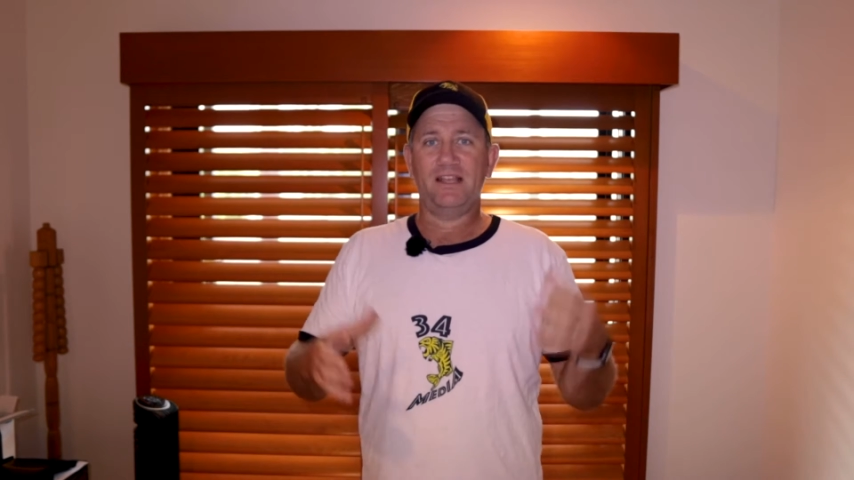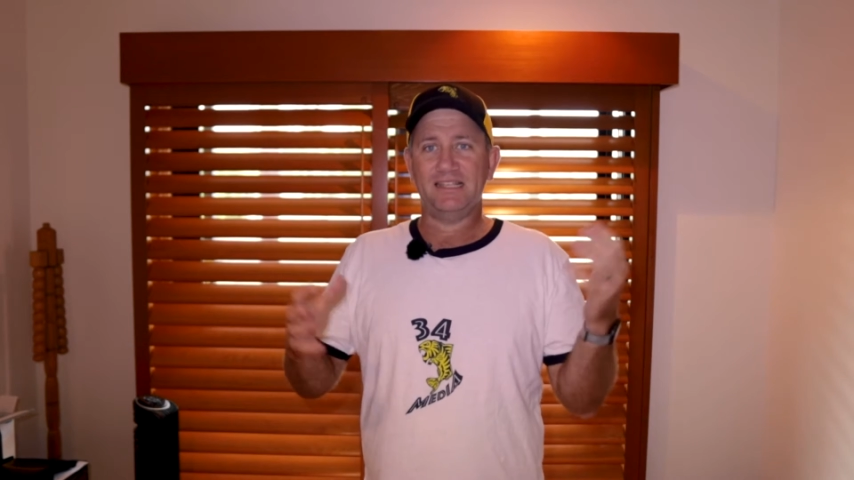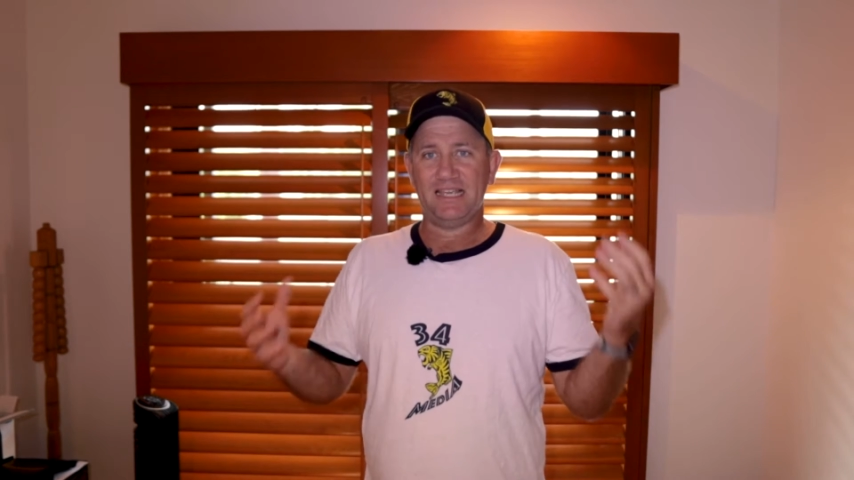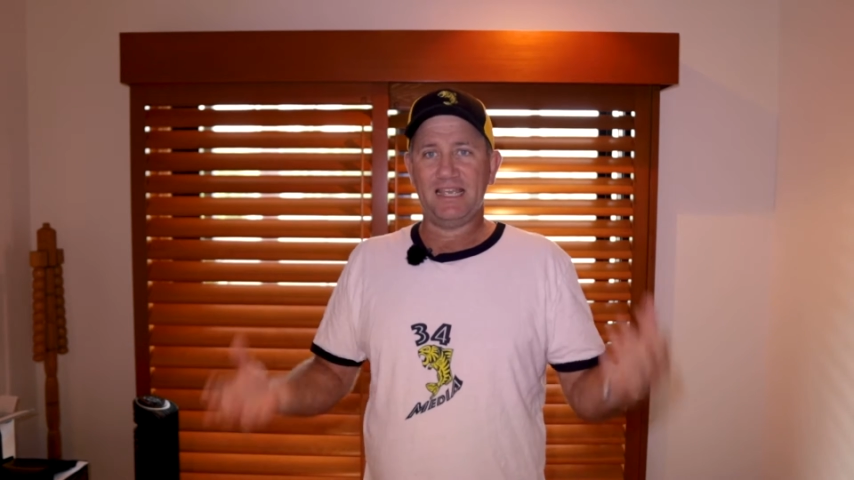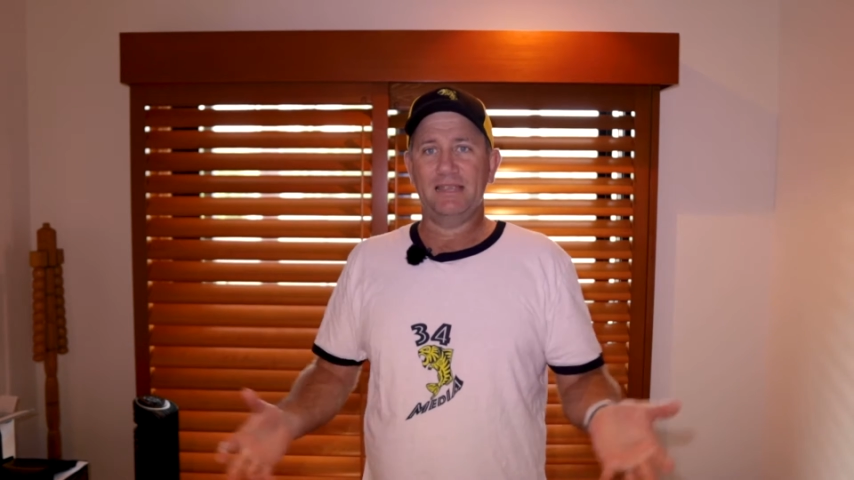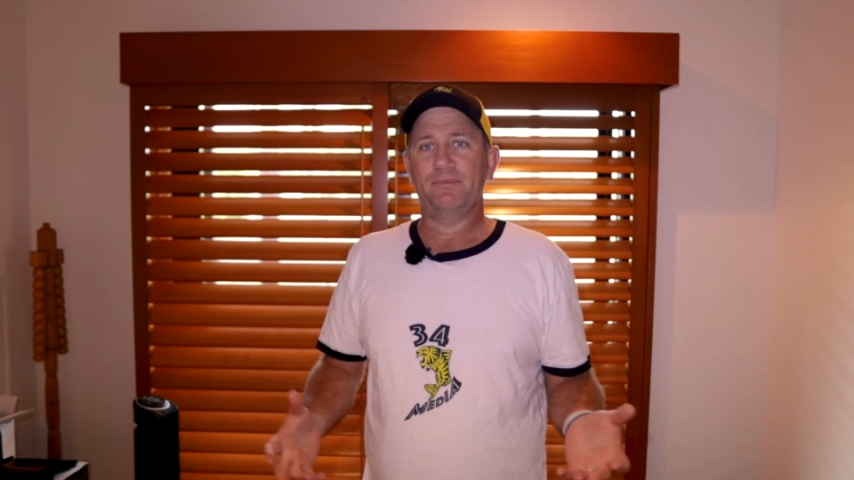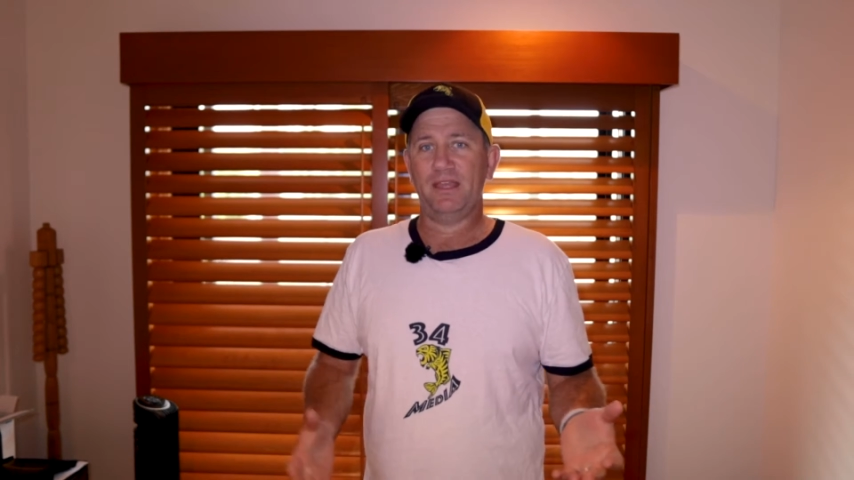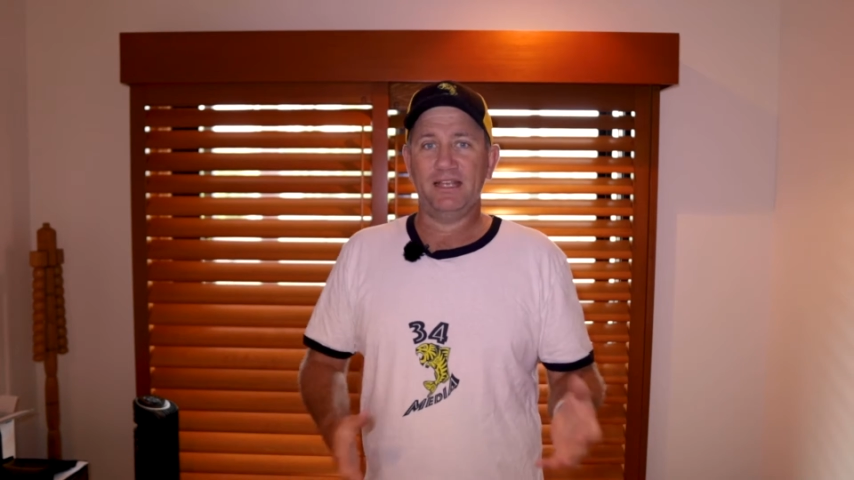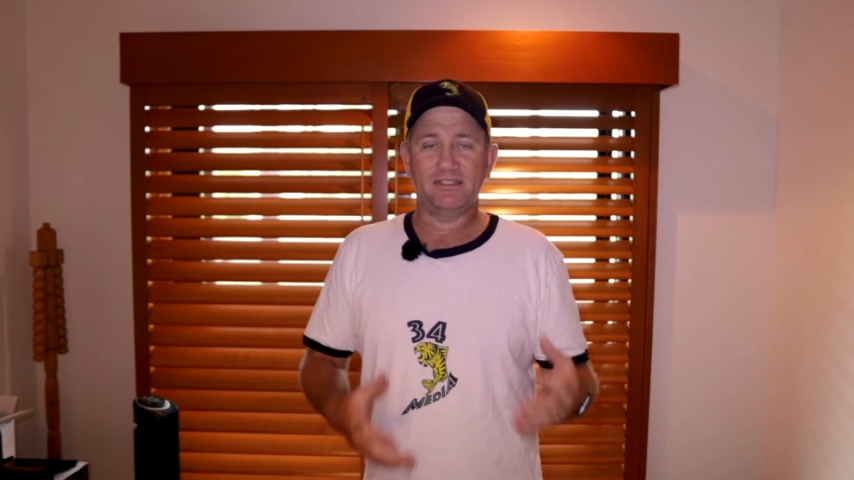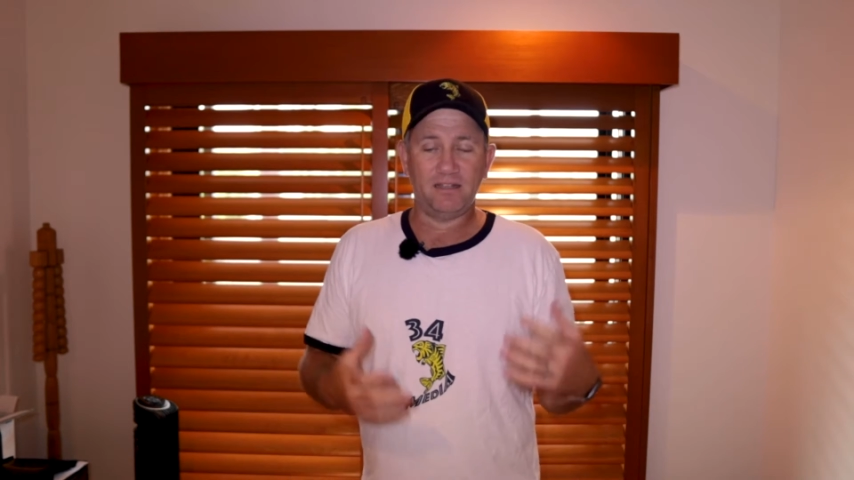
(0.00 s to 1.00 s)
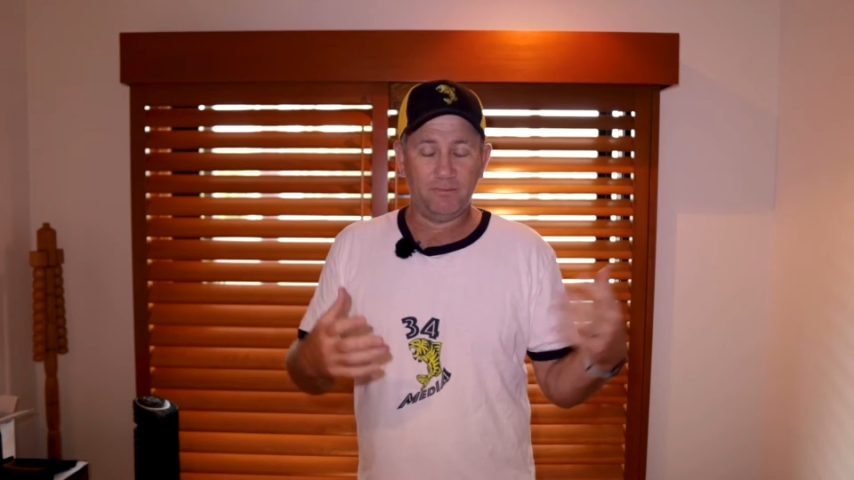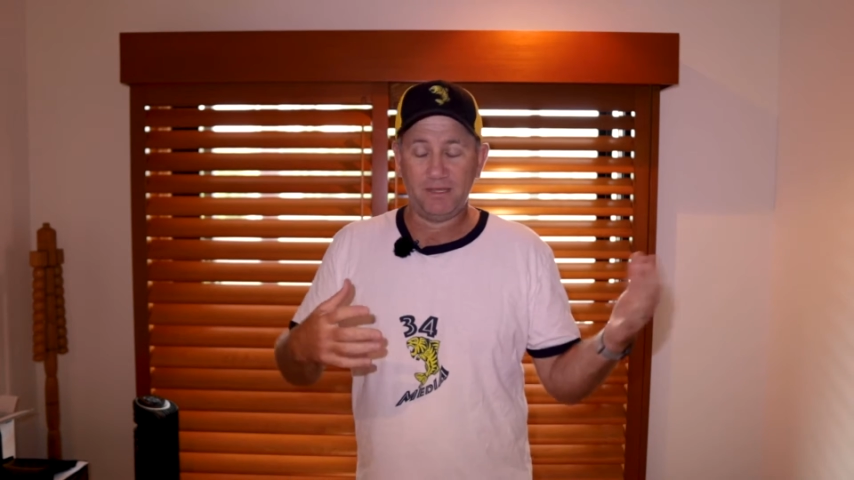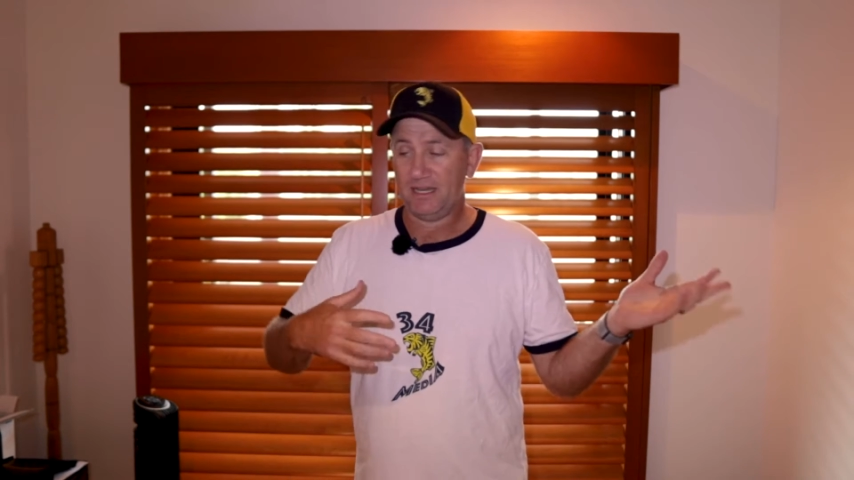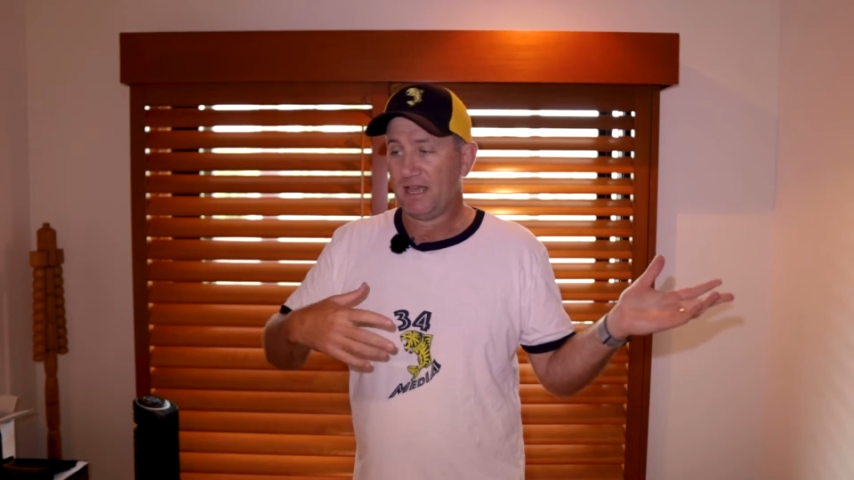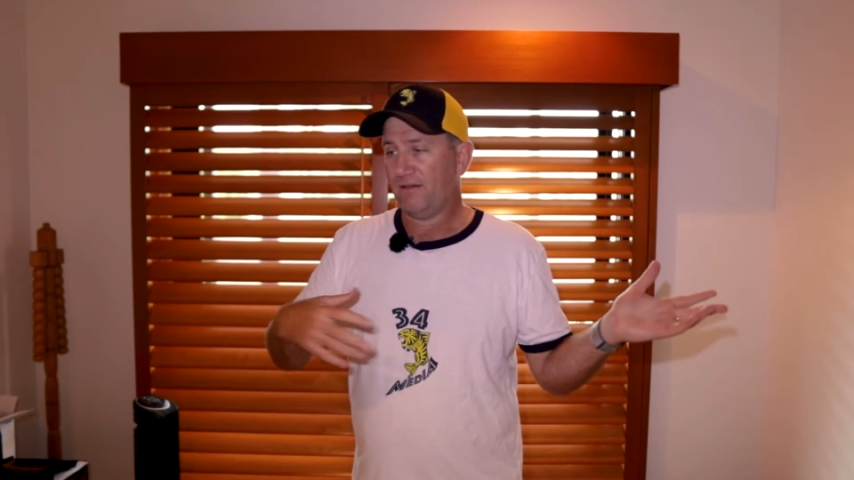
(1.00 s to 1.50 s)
There's a heap there, so there'll be